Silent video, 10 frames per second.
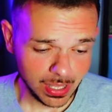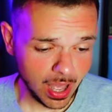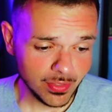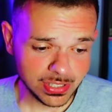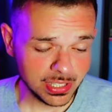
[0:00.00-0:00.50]

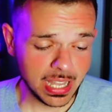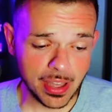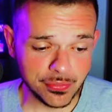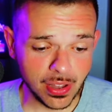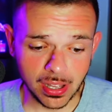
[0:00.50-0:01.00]
obviously you
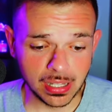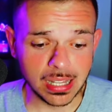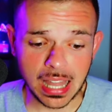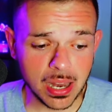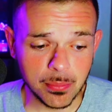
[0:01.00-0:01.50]
got
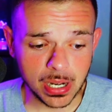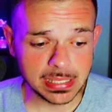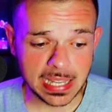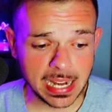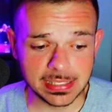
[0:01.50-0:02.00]
a lot of
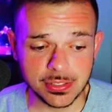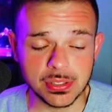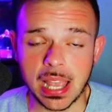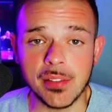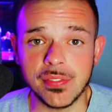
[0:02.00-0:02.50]
money tied into
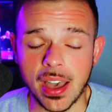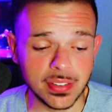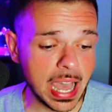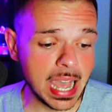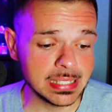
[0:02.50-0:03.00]
your top
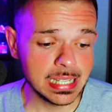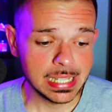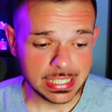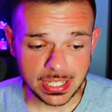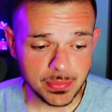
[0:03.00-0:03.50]
five guys,
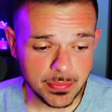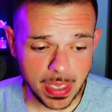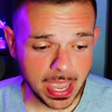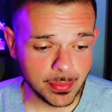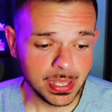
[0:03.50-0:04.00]
Jimmy,
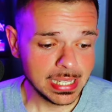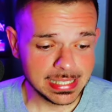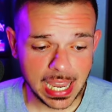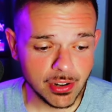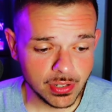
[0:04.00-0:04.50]
Bam,
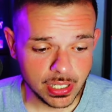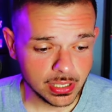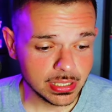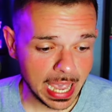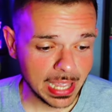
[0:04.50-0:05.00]

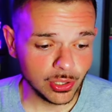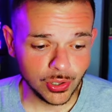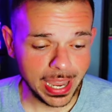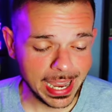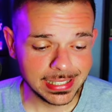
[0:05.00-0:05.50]
Terry,
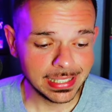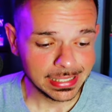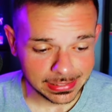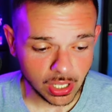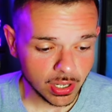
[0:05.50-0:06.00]
Tyler, and
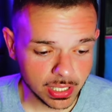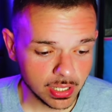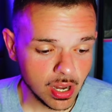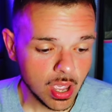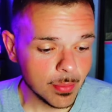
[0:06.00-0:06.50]

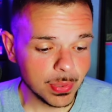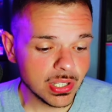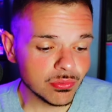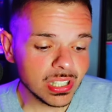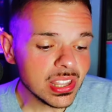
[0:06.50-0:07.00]
Duncan. But
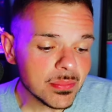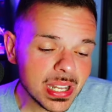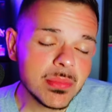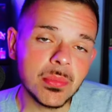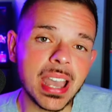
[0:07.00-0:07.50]
it's really the
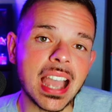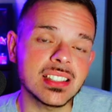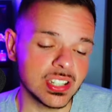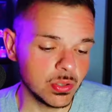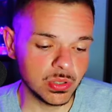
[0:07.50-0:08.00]
minimum
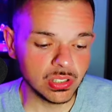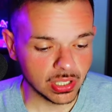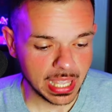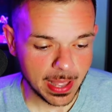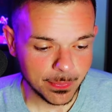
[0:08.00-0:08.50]
guys that you want to
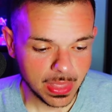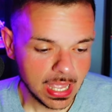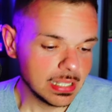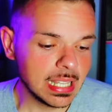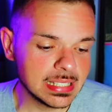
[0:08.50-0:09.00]
look at.
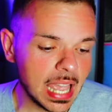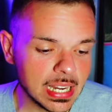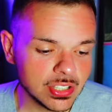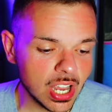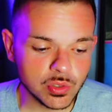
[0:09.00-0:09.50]
They
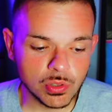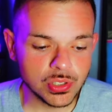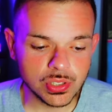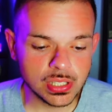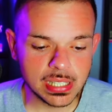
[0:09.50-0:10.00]
signed Josh
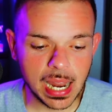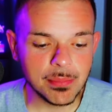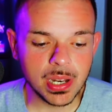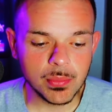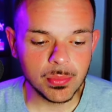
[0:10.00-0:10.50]
Richardson to
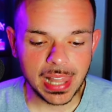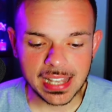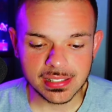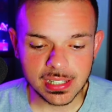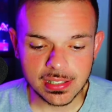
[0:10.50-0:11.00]
that minimum
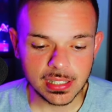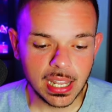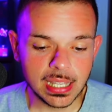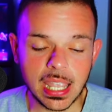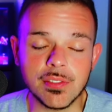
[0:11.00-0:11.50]
last season,
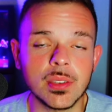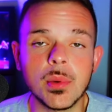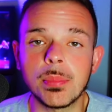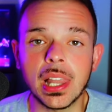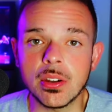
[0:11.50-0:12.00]
gave
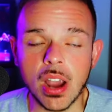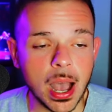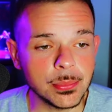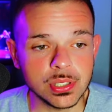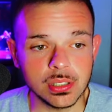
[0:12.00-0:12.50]
him a player
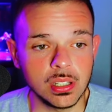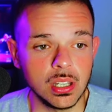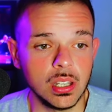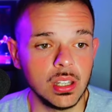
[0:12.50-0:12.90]
option,